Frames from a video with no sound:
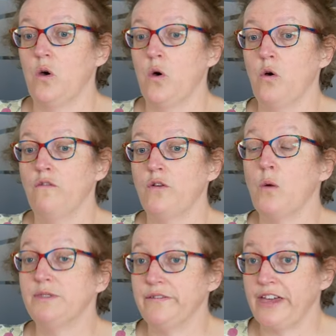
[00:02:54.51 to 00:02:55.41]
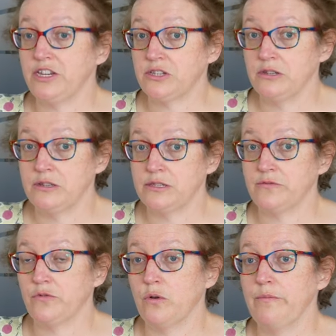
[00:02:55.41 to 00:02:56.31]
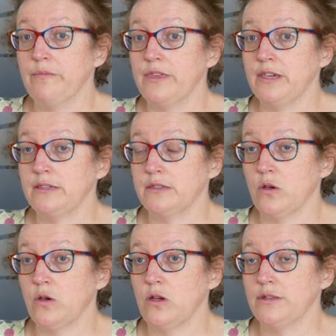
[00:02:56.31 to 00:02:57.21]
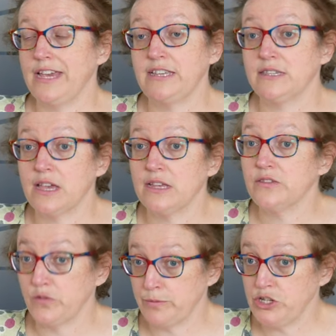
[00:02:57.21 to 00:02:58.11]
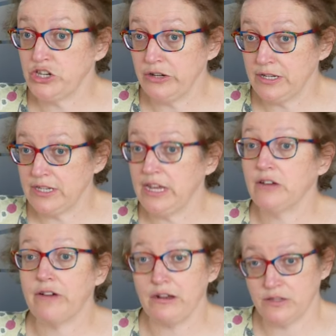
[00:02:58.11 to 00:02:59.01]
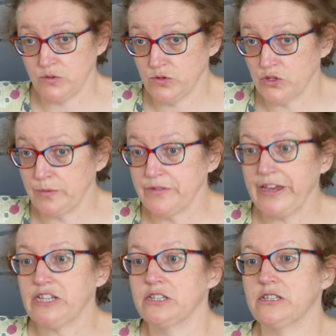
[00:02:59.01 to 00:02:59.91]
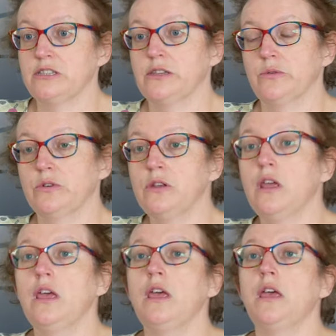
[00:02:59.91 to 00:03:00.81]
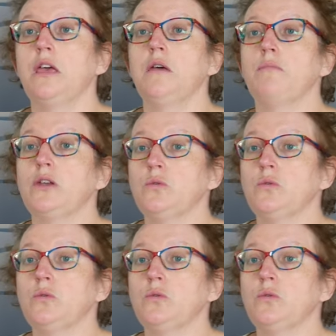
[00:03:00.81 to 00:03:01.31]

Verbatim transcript: of observations from these data sets of opportunity, crowdsourced observations and so on. But